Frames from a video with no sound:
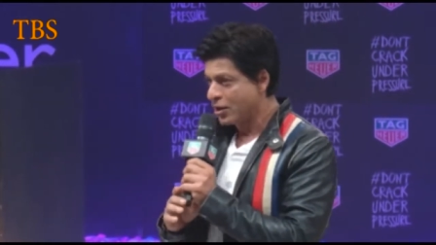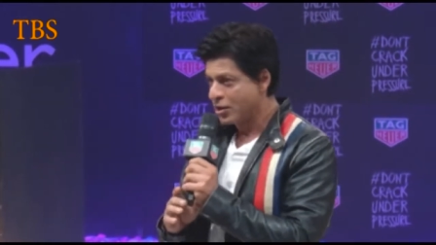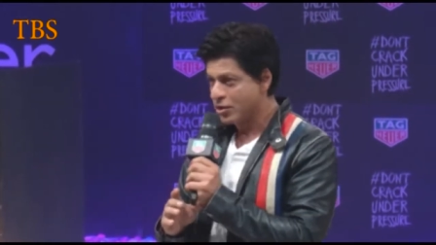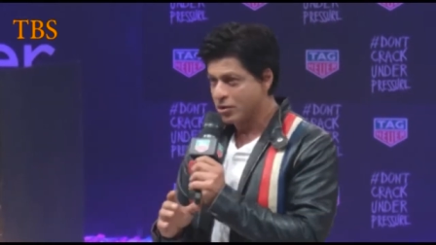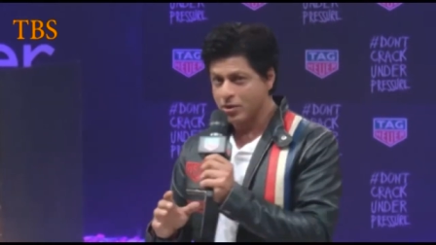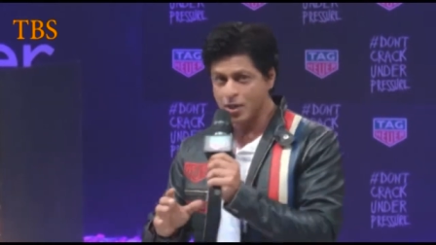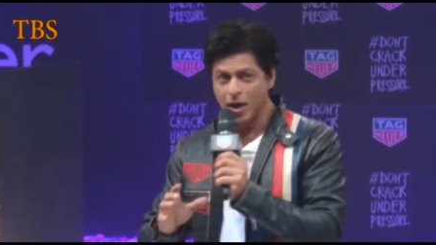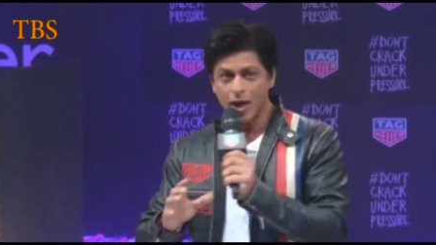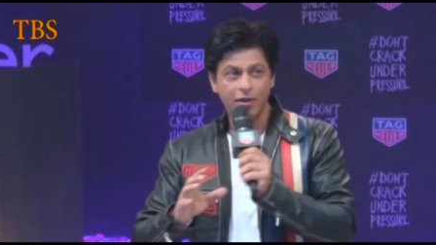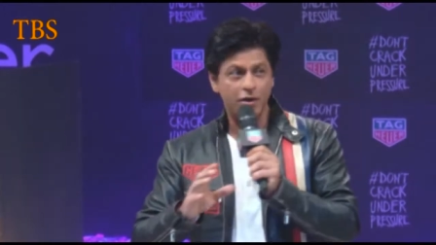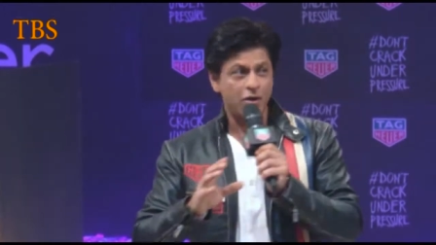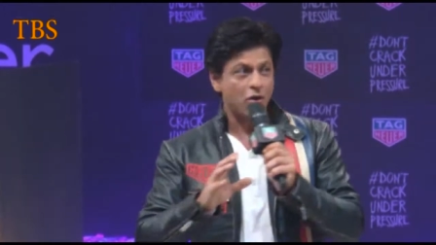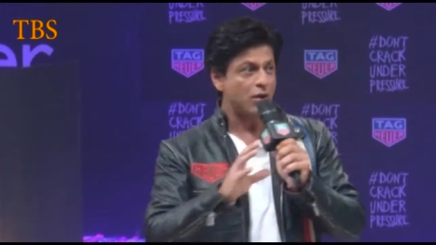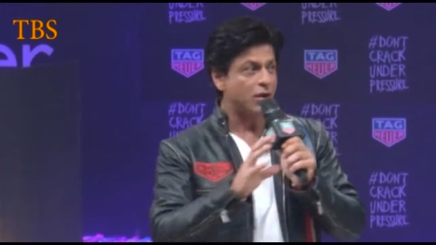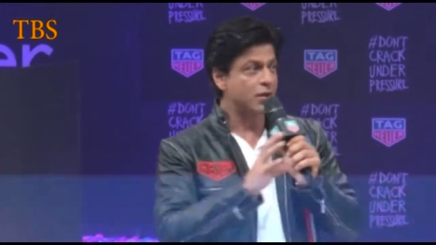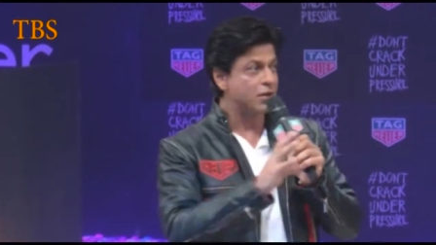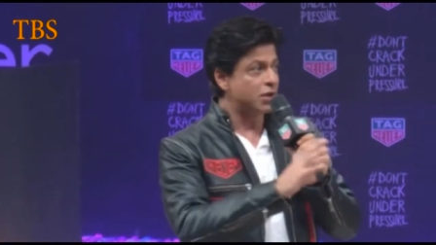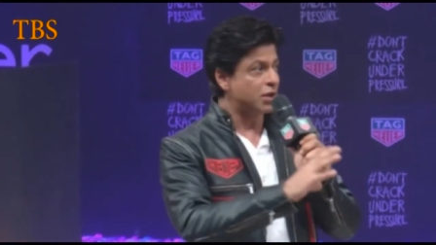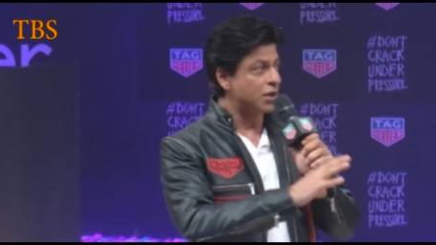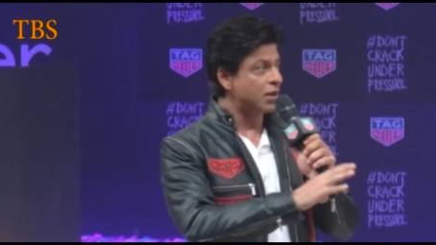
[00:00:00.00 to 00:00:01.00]
So the
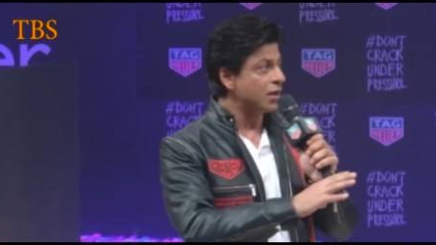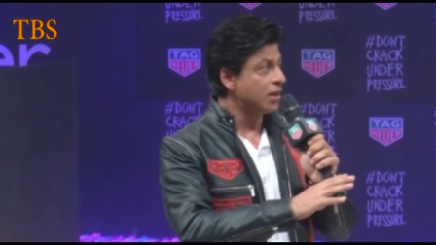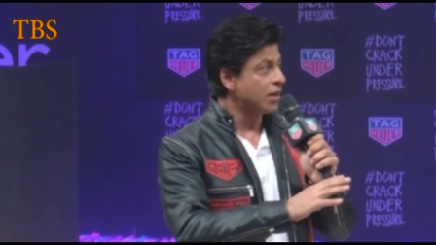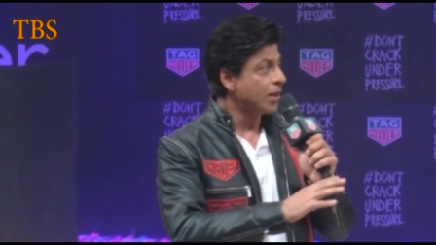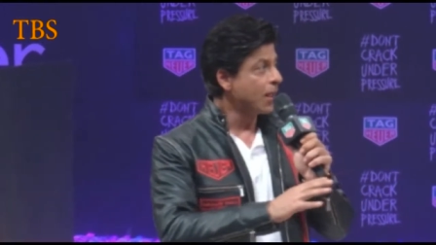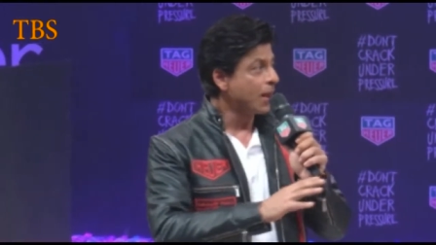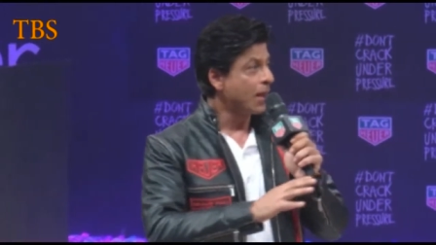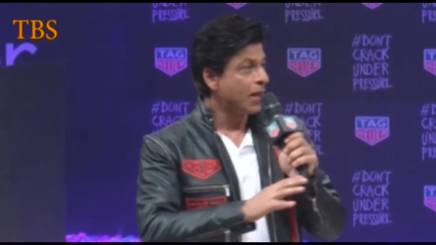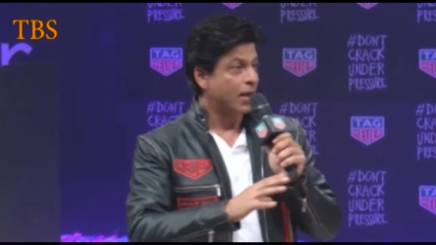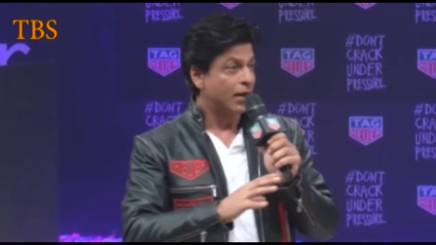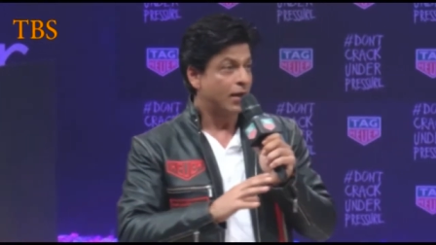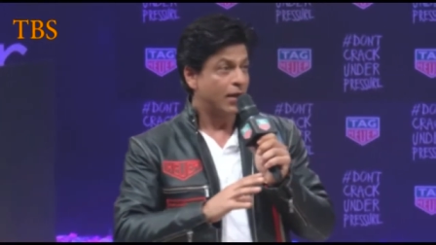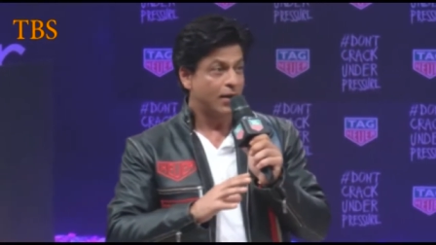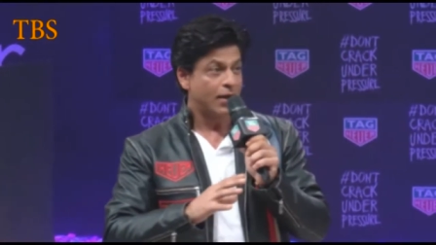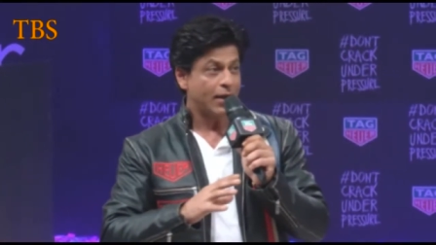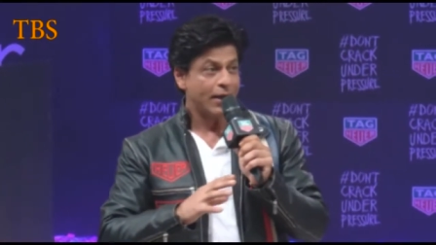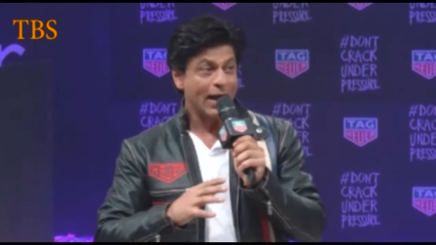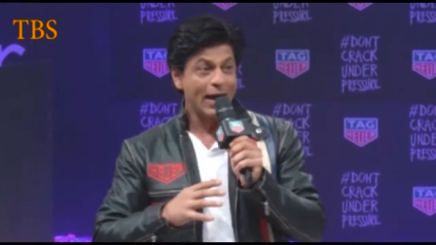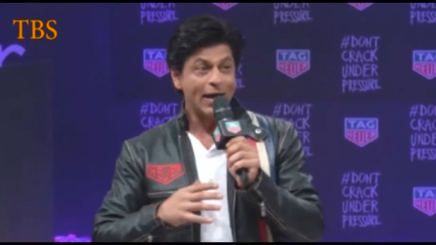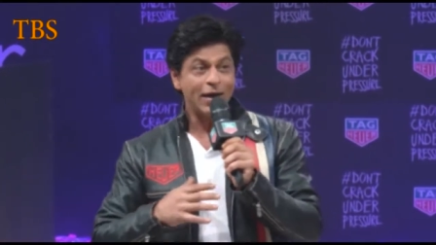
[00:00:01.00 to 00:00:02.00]
ideology,
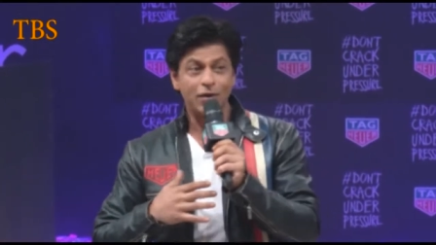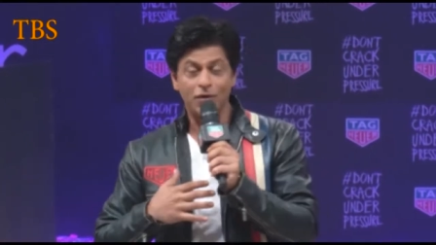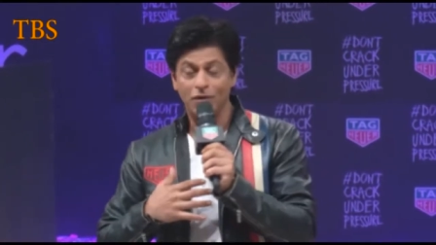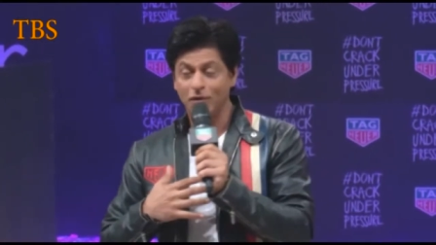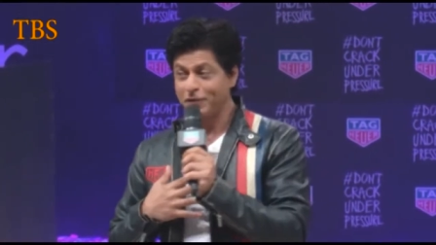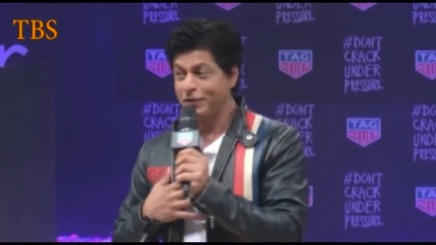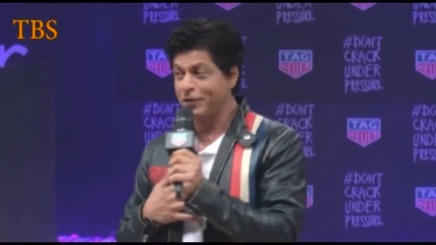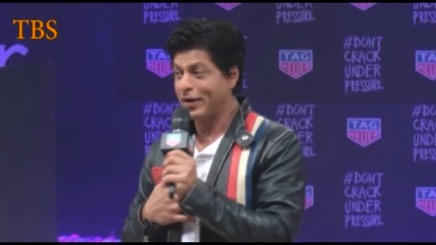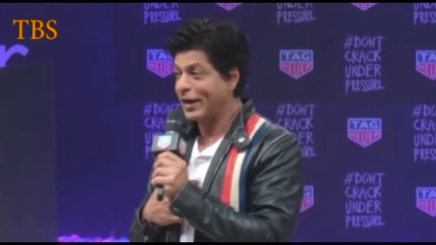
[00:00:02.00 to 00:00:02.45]
kind of,